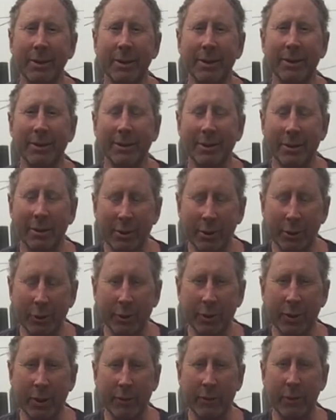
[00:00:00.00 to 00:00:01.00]
it's the tilt
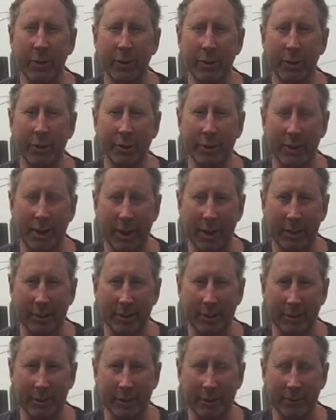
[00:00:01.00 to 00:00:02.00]
of the Earth's
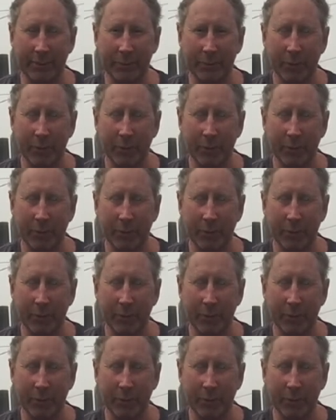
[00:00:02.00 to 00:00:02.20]
axis.